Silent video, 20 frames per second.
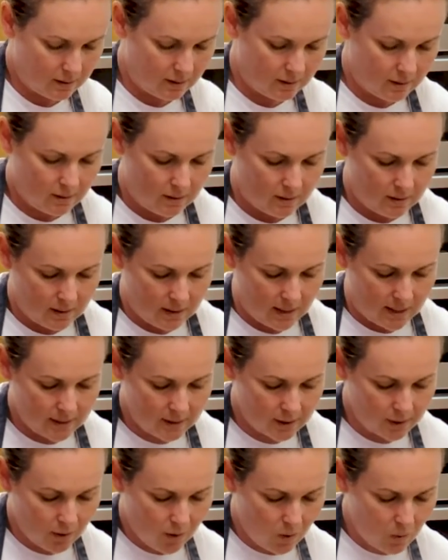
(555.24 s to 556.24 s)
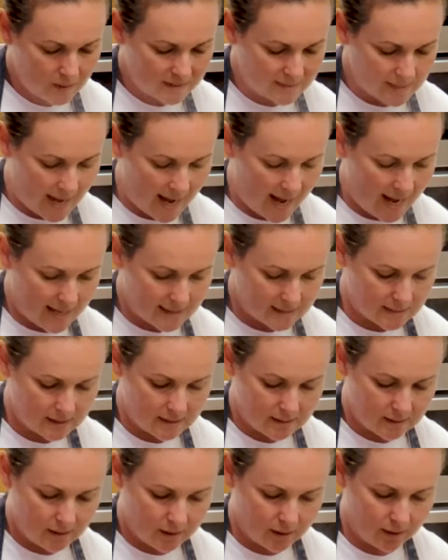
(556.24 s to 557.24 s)
And you can always add,
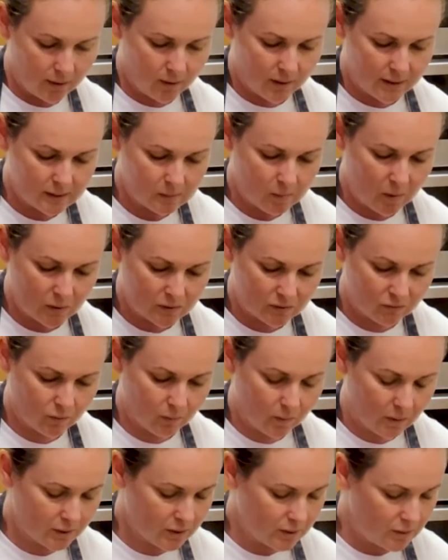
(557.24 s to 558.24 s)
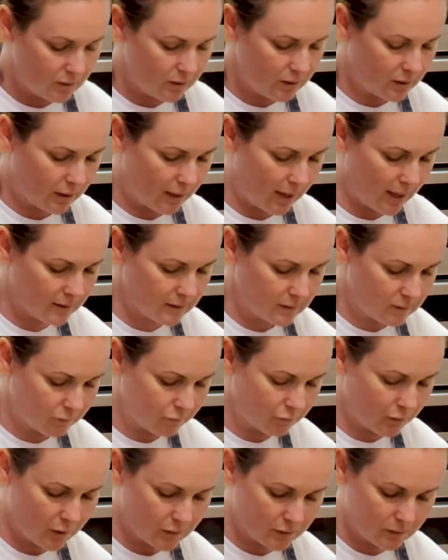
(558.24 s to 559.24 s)
you know, I suppose if you wanted to, you could add
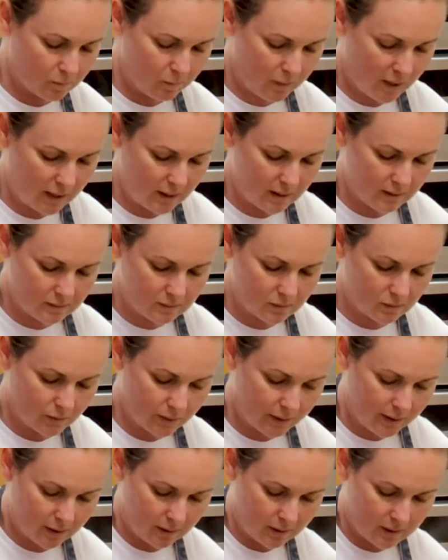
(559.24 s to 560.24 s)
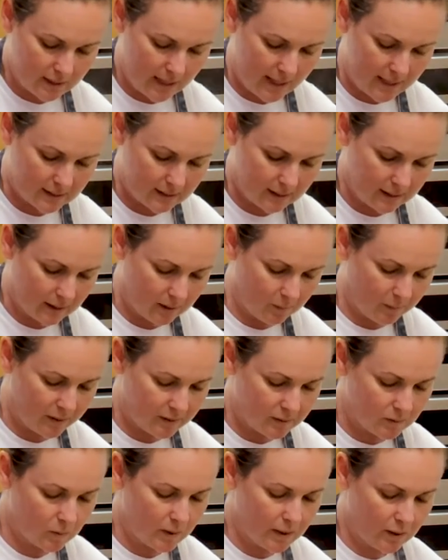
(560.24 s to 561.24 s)
some frozen peas, or you could add a little
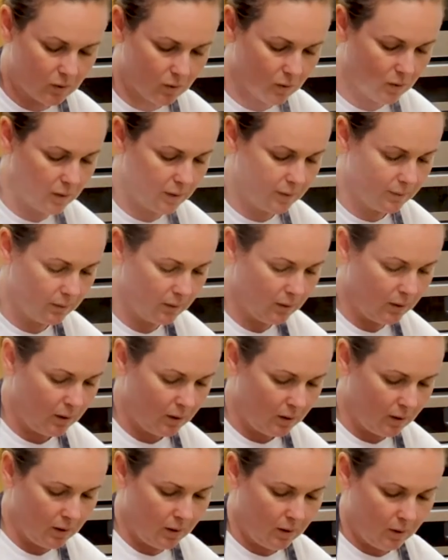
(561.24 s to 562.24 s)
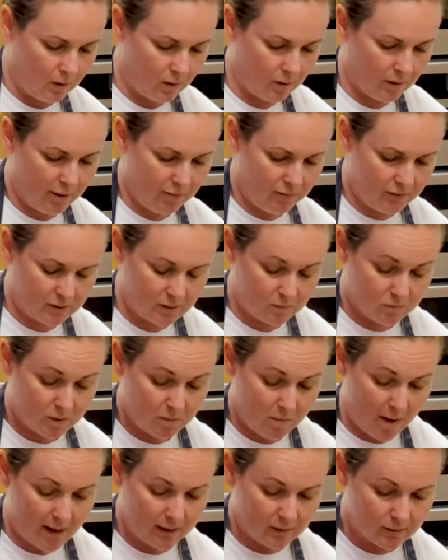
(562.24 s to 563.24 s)
bit of sweet corn, or even some
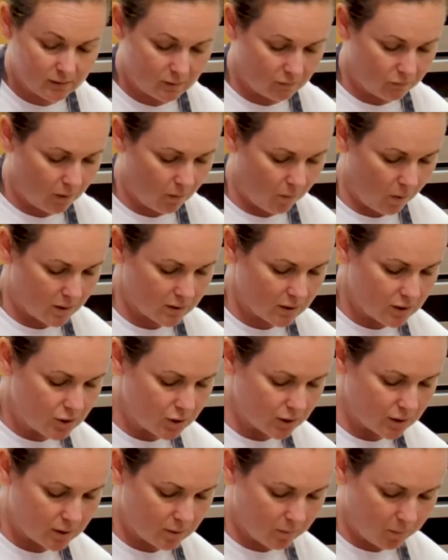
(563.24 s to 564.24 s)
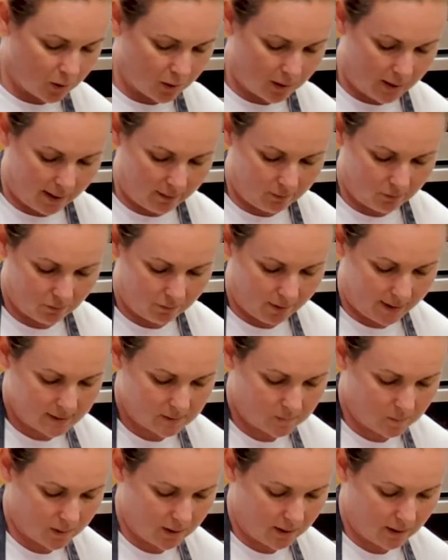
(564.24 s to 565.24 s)
tomatoes if you wanted, just to bulk out the
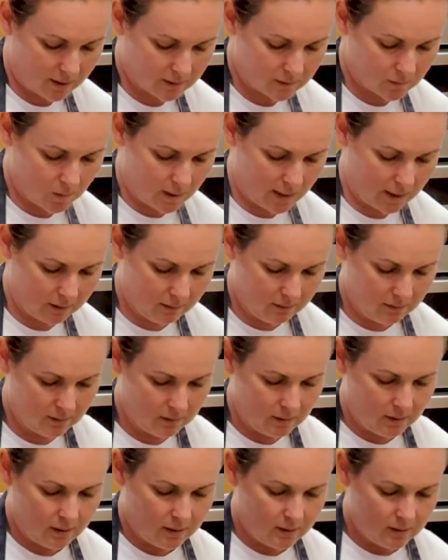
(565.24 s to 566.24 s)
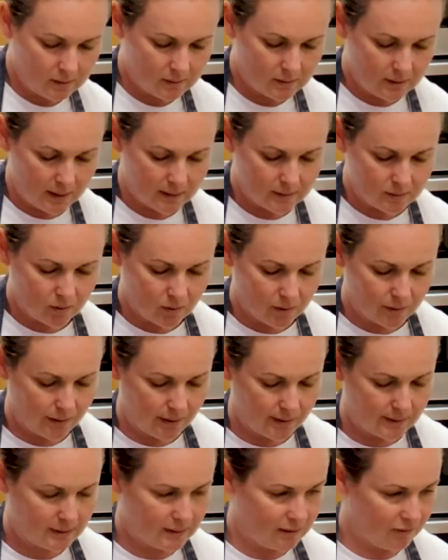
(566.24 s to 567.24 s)
recipe as well. So that's all
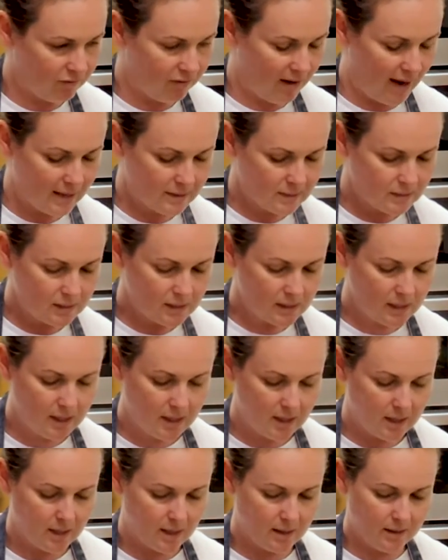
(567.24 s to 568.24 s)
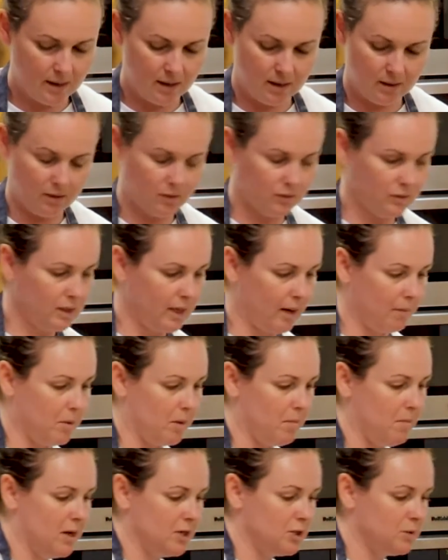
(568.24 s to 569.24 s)
nicely flattened, and then I'm going to get
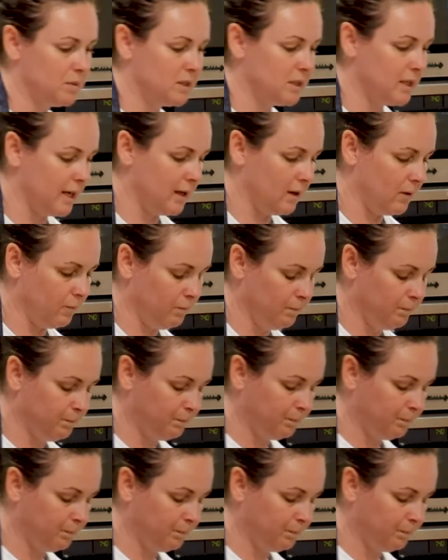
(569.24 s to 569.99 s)
my mashed potato.